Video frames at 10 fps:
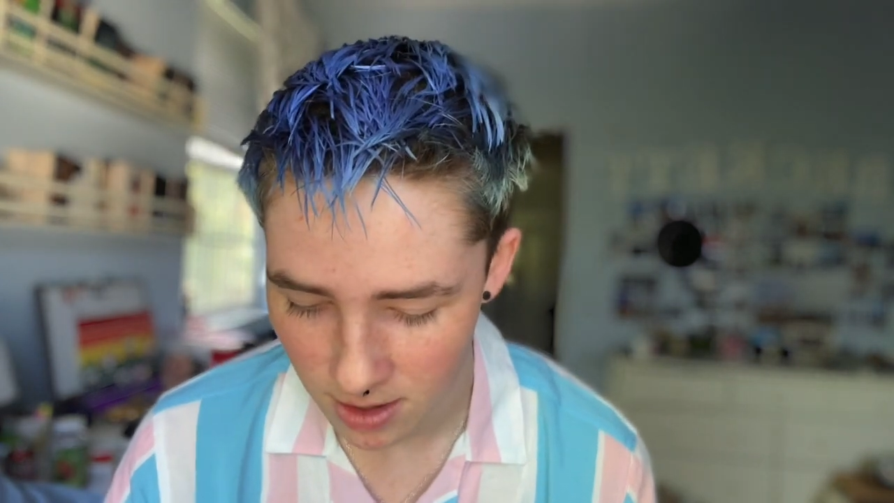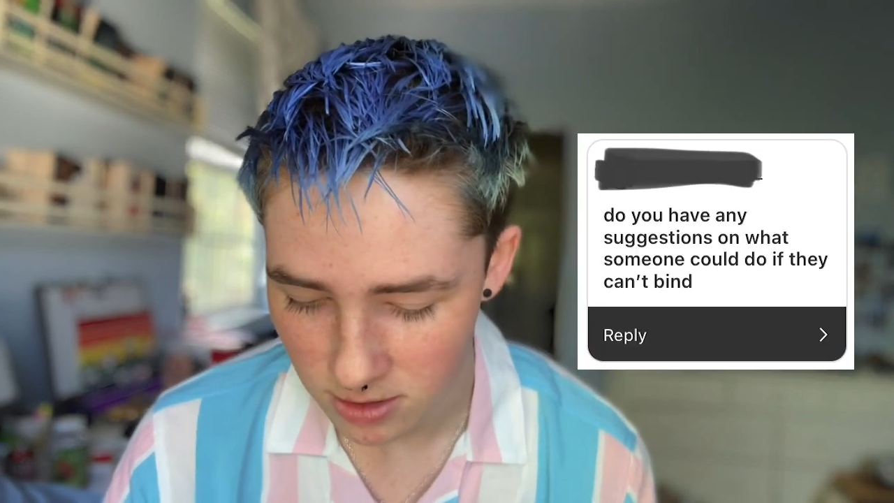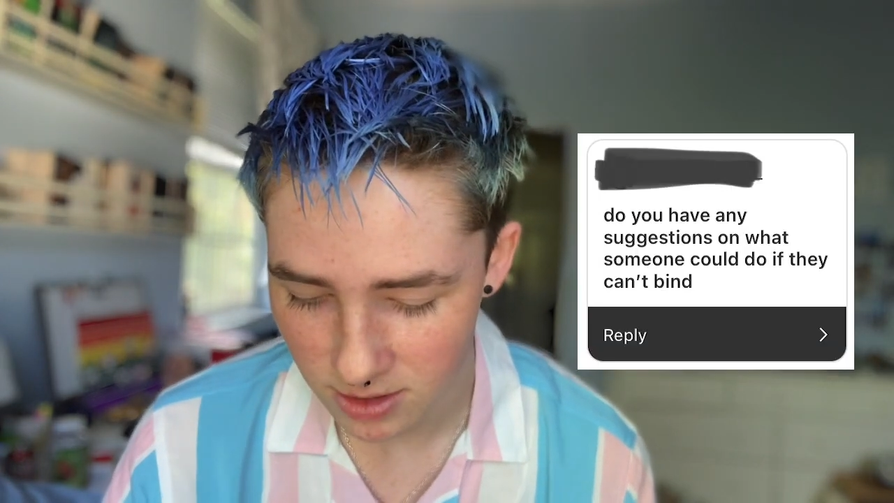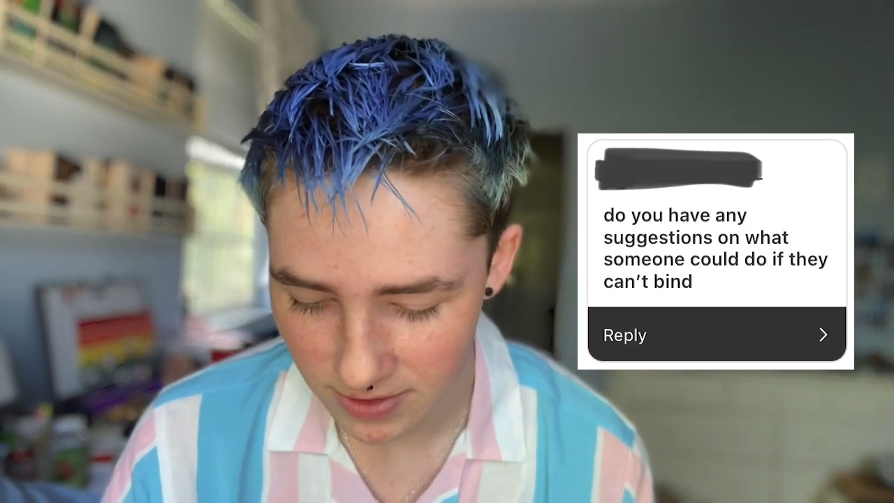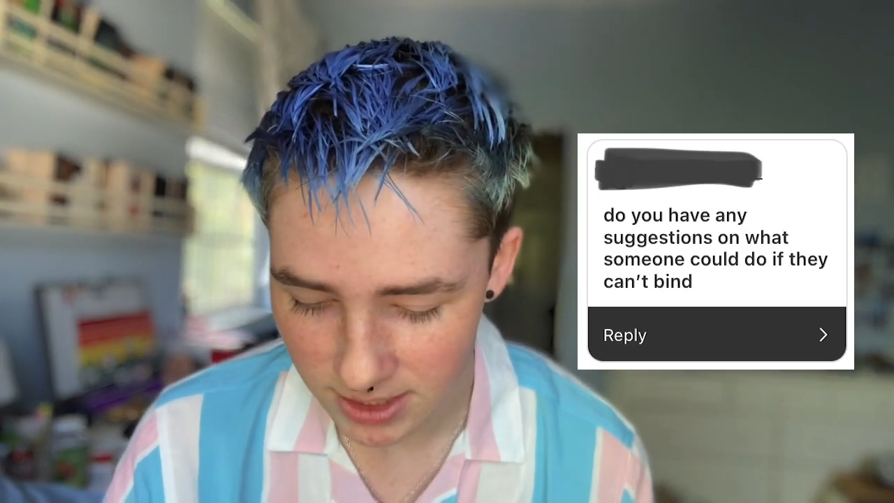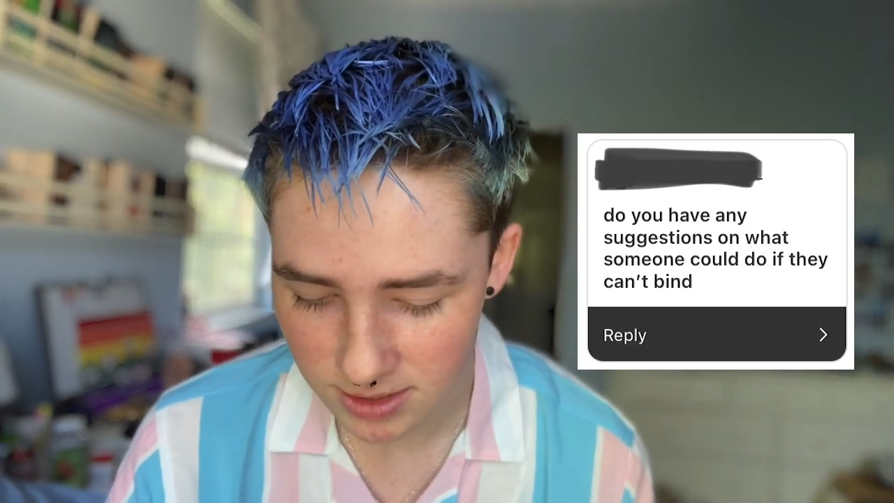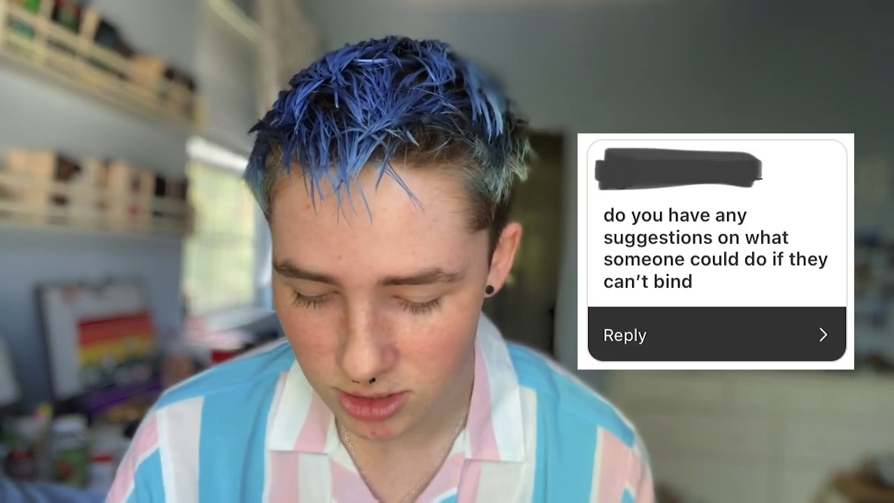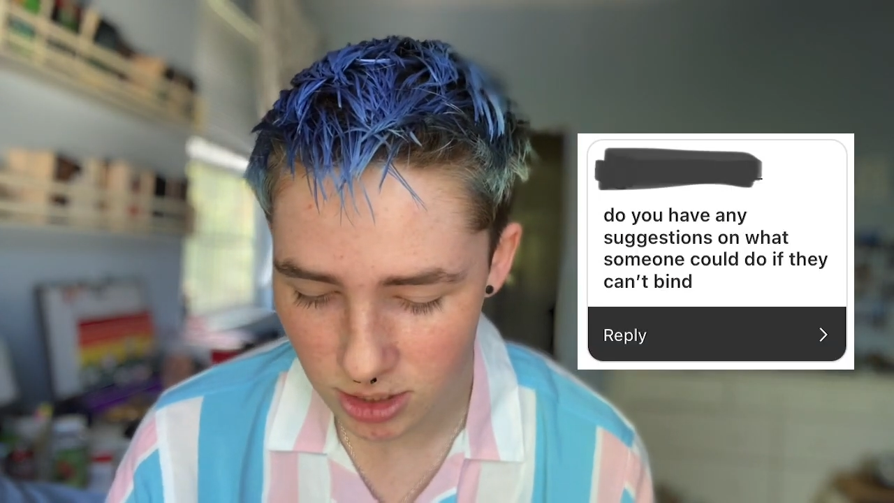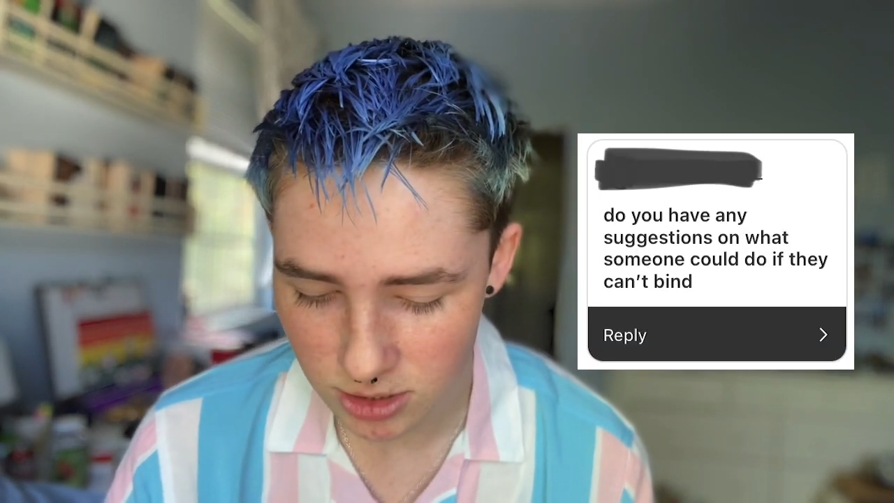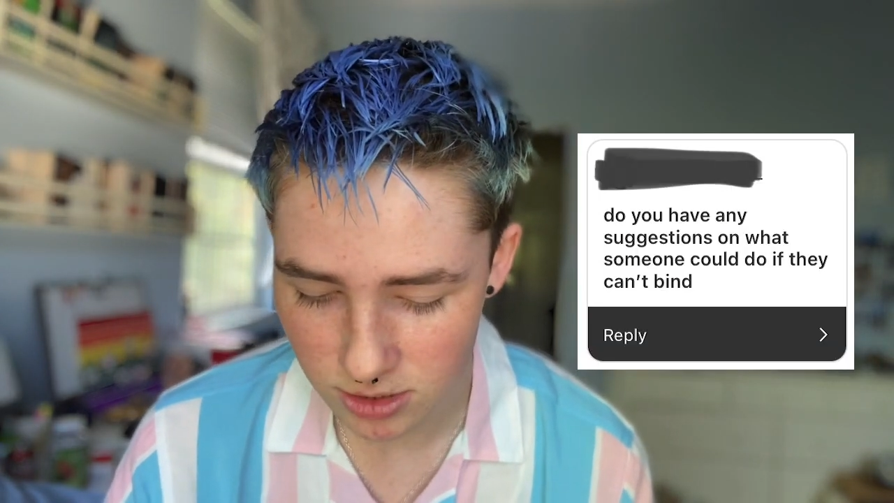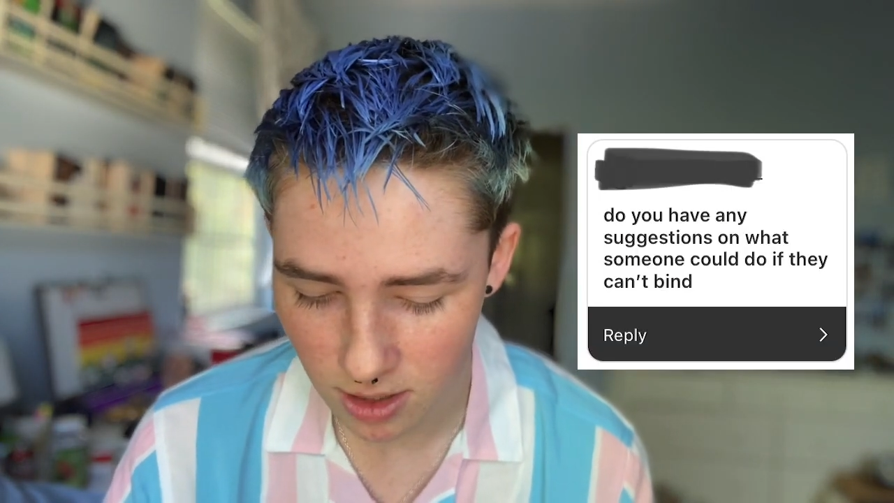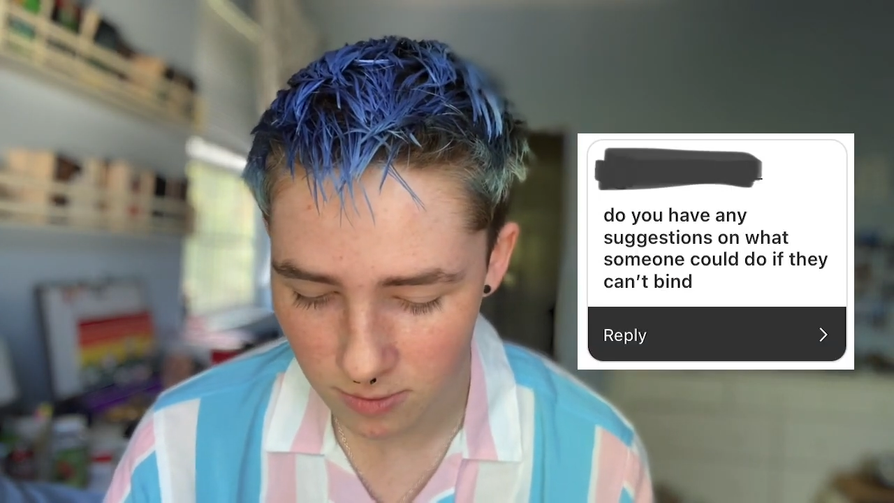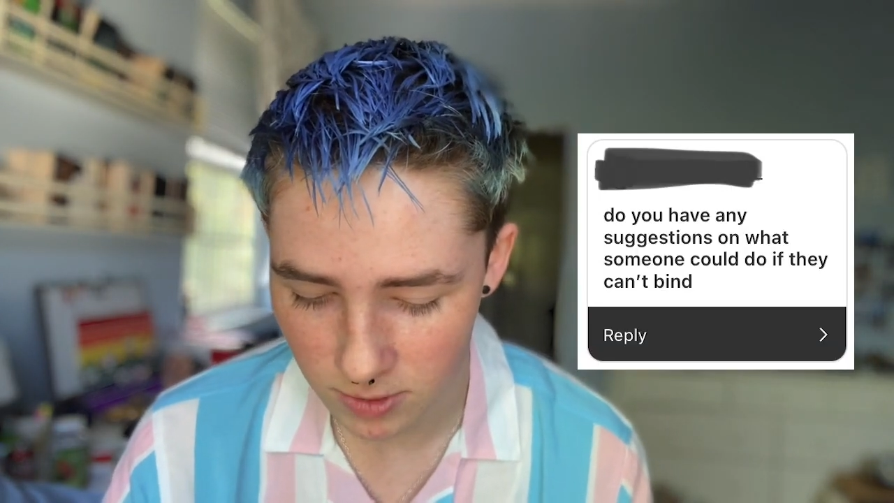Do you have any suggestions on